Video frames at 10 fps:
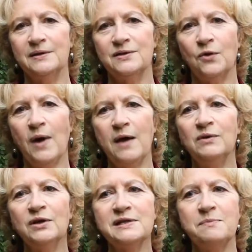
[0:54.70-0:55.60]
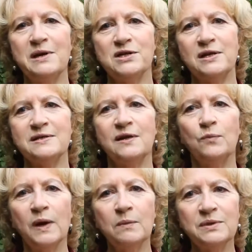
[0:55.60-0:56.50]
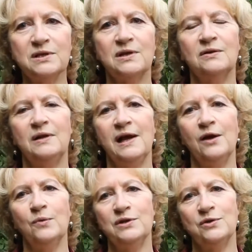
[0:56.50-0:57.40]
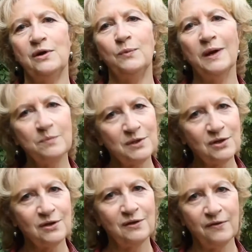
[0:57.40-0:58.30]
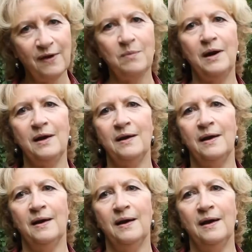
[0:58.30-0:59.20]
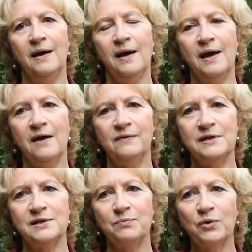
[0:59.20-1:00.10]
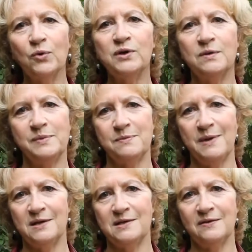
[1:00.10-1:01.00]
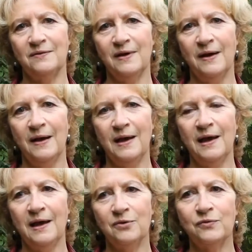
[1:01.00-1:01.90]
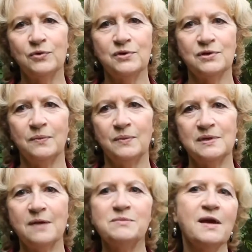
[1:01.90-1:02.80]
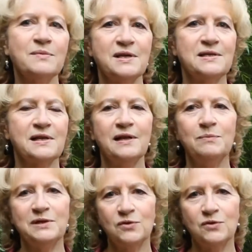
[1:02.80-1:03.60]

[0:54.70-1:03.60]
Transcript: so I'm not a specialist in one particular language or in one particular family. I have this broader perspective, and of course sometimes it's a little bit